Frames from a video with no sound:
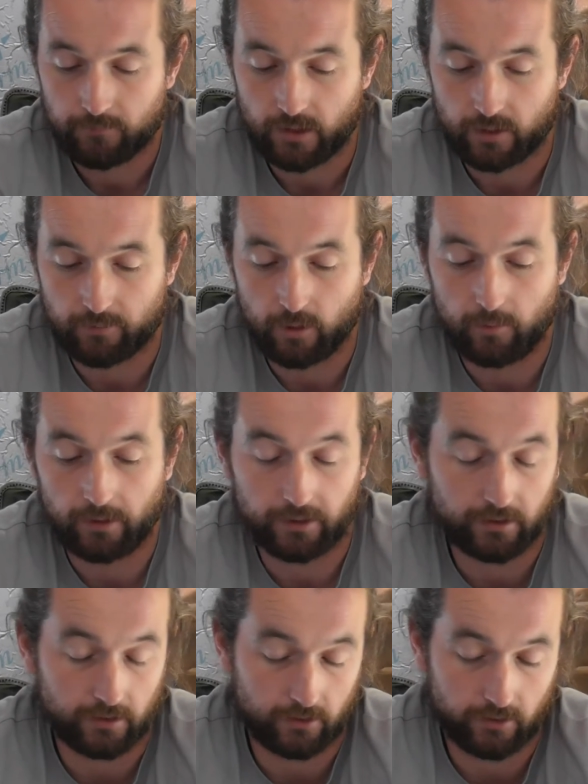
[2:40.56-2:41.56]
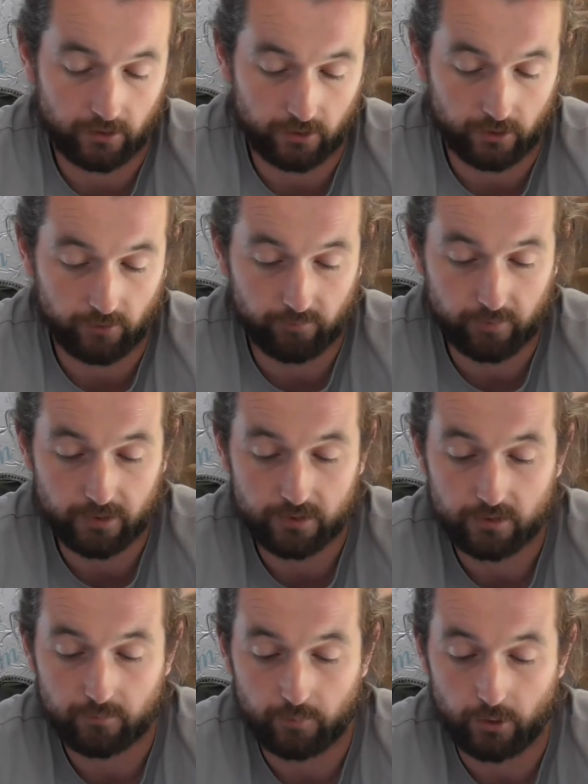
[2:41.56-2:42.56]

that the public, the government,